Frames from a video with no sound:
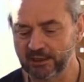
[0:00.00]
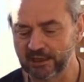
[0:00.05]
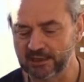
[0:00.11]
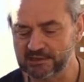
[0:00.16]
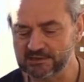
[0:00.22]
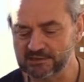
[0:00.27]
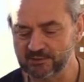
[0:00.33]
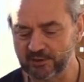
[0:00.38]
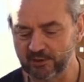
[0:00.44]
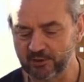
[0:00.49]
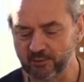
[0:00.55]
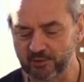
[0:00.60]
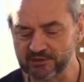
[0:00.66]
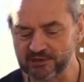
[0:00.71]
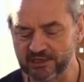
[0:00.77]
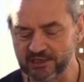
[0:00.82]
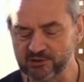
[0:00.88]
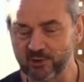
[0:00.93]
yes, we,
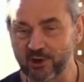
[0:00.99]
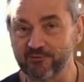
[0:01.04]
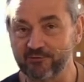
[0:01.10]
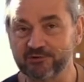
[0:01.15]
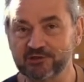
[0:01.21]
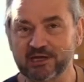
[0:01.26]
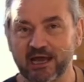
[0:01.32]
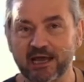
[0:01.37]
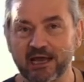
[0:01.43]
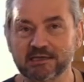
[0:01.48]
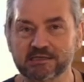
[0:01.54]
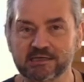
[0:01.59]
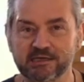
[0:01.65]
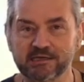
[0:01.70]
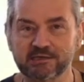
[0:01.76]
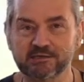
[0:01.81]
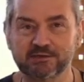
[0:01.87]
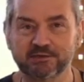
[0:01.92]
we tend to
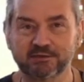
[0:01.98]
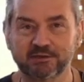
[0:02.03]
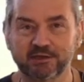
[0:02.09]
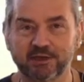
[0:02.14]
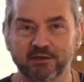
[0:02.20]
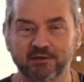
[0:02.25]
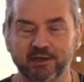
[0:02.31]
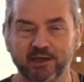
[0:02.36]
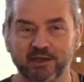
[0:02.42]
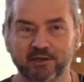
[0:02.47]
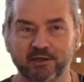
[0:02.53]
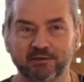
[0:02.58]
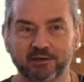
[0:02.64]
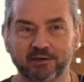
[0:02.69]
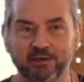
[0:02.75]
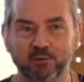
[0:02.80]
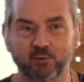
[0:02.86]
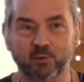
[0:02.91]
overtax it, and
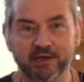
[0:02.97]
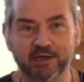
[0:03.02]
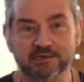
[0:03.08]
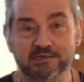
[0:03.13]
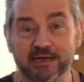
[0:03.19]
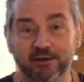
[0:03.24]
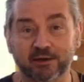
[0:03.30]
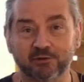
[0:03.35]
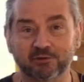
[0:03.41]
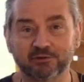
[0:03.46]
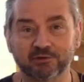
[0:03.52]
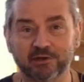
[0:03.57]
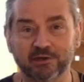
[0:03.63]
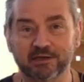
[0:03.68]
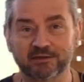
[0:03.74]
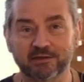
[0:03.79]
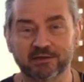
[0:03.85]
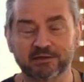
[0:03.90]
then it wears out.
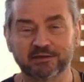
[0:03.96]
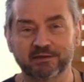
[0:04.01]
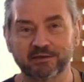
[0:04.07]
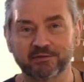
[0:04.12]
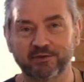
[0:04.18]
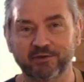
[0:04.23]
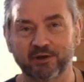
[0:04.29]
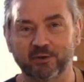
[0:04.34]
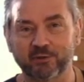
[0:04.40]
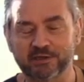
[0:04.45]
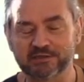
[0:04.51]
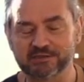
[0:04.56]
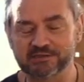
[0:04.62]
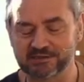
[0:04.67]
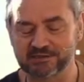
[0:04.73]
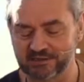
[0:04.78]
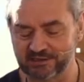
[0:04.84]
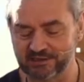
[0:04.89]
No, that, you know,
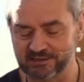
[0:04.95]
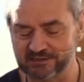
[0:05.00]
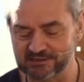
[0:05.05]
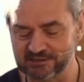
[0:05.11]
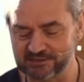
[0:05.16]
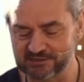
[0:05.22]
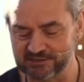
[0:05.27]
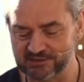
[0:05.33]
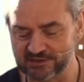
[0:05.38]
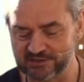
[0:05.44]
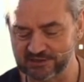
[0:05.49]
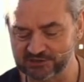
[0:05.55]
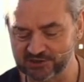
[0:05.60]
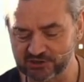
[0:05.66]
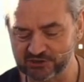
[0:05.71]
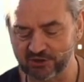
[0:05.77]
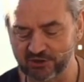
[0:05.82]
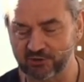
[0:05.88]
it's it's
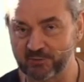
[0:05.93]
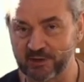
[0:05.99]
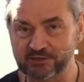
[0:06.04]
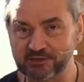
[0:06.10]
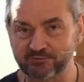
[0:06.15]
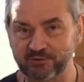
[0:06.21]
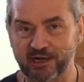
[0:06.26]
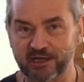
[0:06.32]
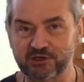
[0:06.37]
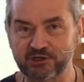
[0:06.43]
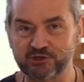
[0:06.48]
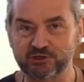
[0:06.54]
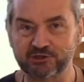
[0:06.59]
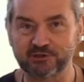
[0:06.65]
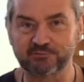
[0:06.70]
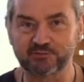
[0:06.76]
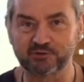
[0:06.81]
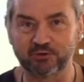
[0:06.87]
it's just not the best
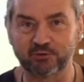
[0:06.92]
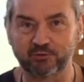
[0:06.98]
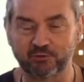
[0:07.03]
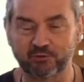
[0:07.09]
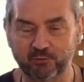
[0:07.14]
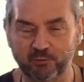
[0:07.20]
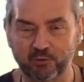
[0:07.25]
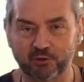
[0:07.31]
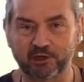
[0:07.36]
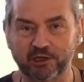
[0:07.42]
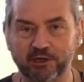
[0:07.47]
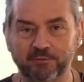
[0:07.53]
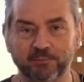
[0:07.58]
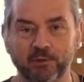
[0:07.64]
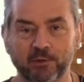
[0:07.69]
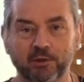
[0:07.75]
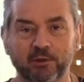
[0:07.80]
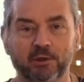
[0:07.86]
relationship to your
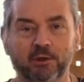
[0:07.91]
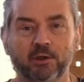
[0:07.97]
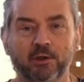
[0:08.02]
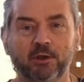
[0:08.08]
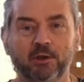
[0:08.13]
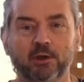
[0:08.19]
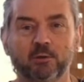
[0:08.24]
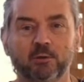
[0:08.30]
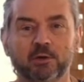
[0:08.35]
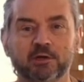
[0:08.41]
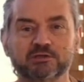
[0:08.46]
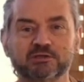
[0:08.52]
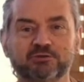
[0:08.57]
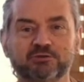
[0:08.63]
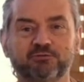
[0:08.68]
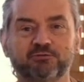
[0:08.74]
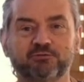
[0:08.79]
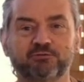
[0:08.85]
body.
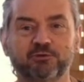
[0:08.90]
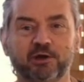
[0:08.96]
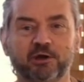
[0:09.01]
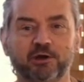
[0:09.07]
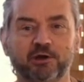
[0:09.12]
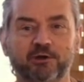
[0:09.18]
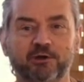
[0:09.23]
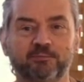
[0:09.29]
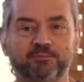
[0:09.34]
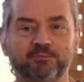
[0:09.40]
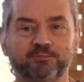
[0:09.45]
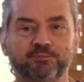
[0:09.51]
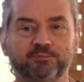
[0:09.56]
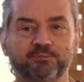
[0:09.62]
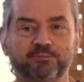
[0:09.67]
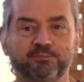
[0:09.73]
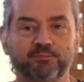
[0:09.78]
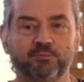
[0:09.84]
Whereas if
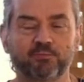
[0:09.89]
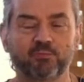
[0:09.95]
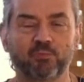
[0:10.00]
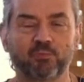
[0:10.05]
um,